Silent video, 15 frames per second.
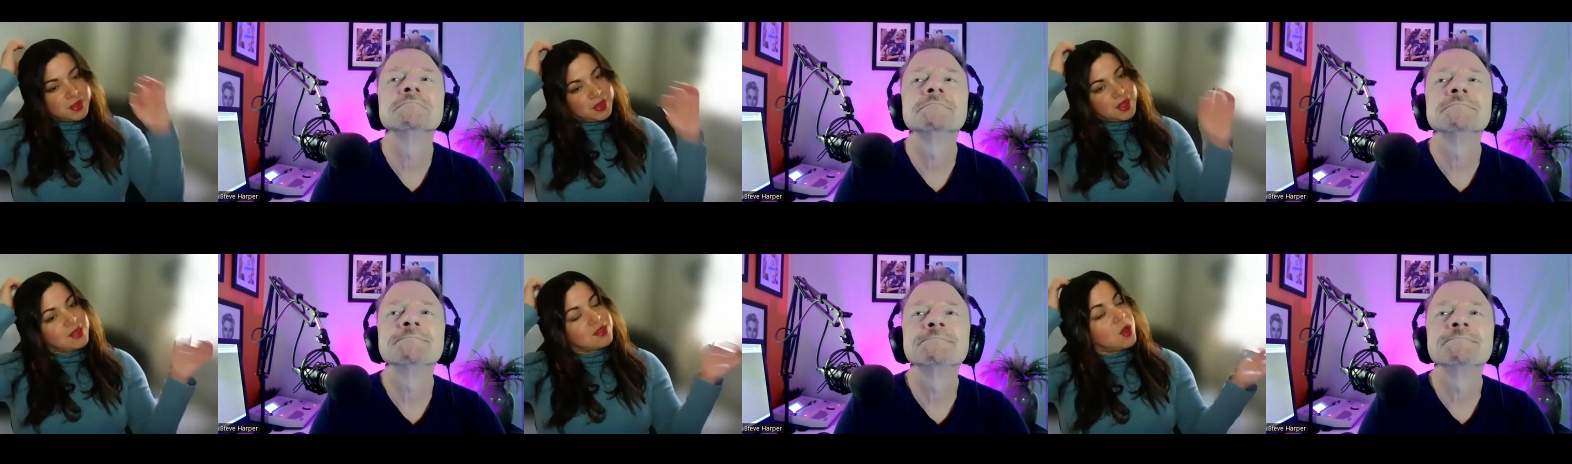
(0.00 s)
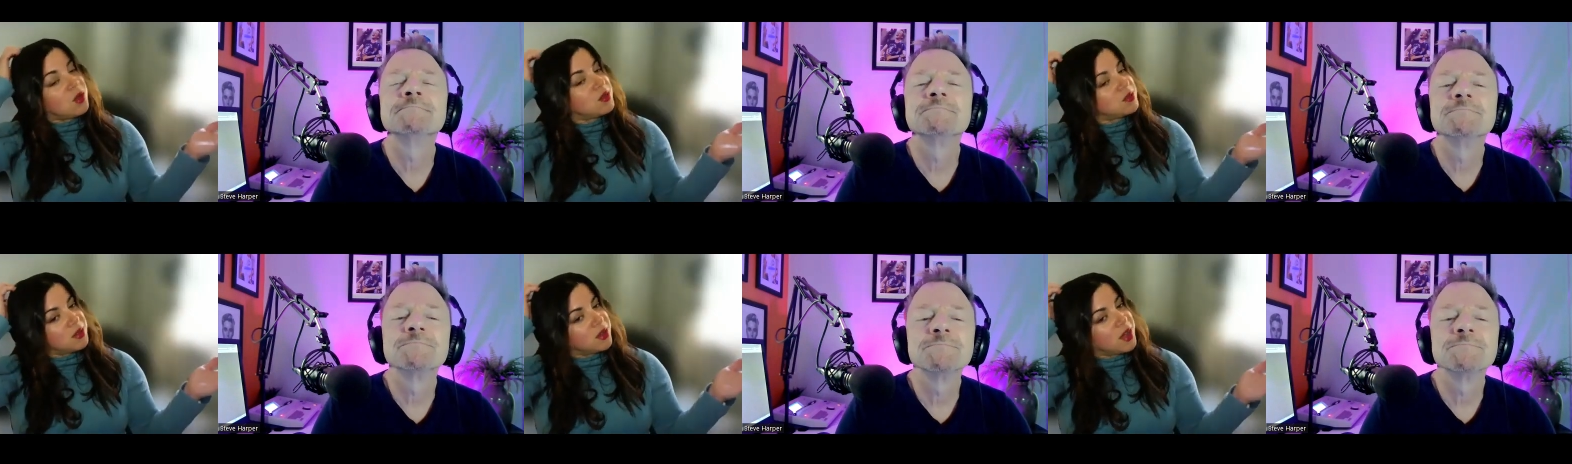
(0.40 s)
Speaker 1: That's
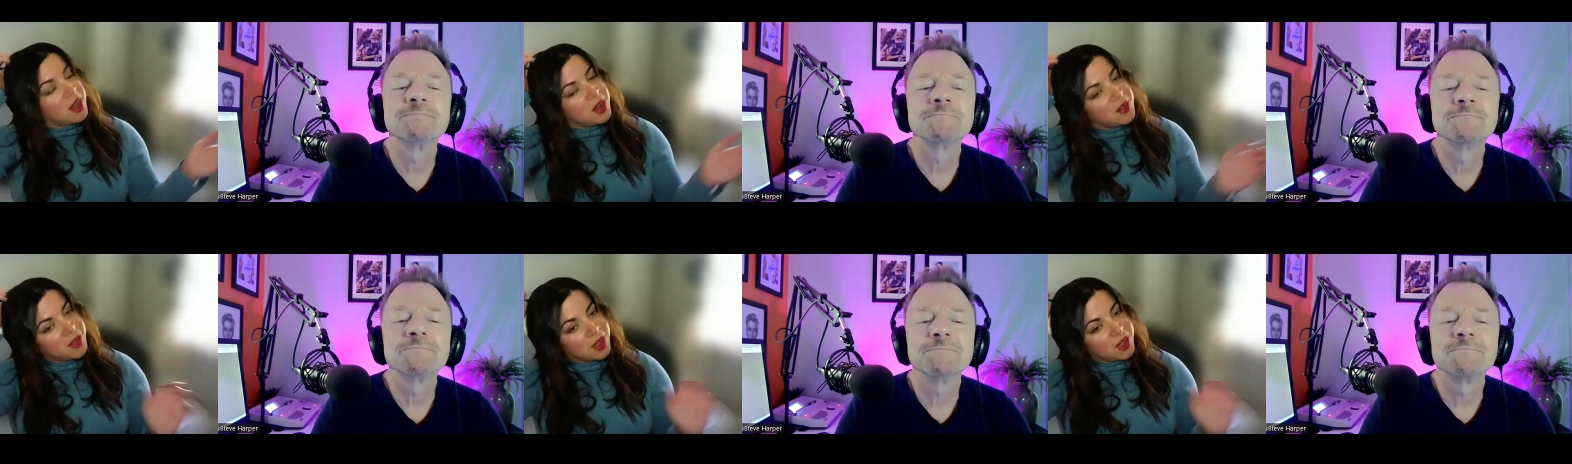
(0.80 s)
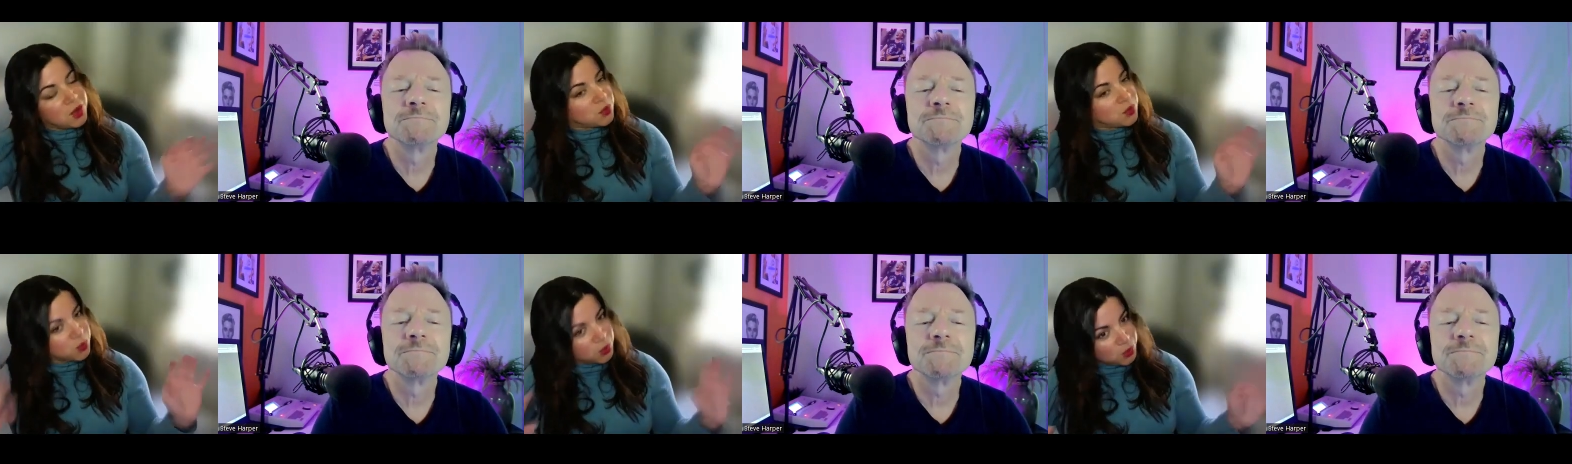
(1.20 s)
also kind of like
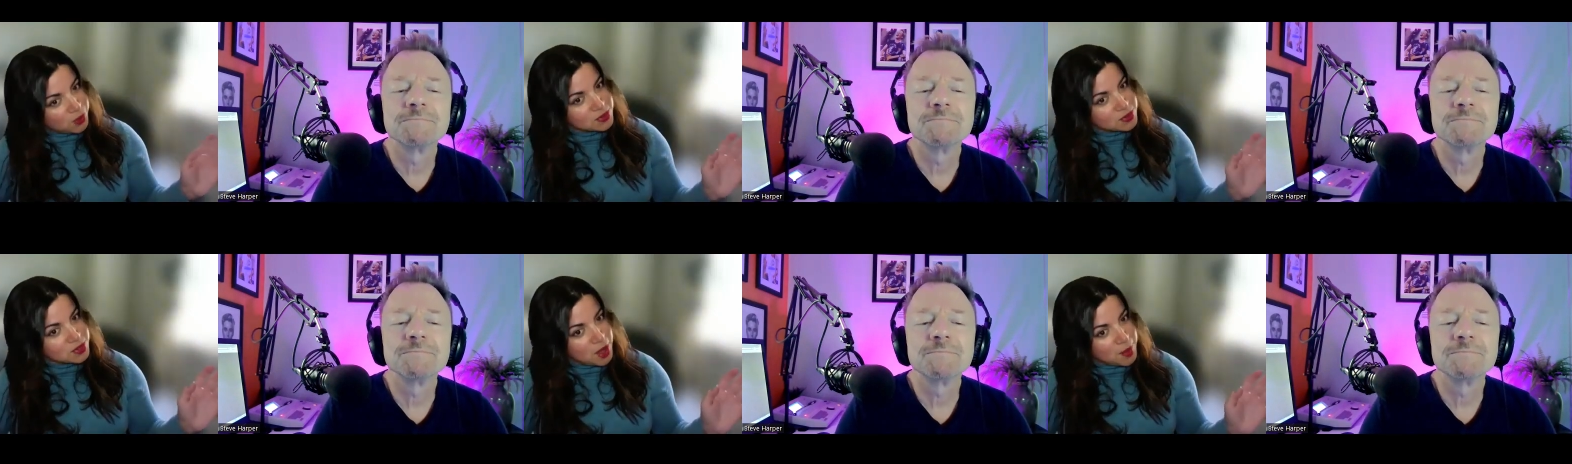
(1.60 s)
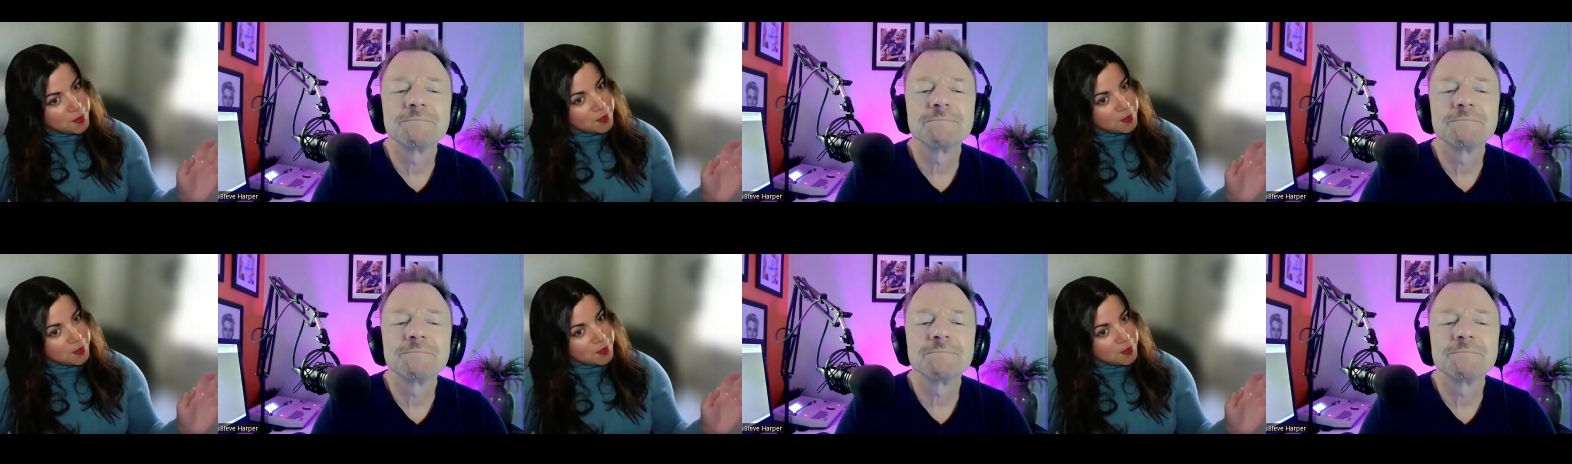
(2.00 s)
a rule of thumb.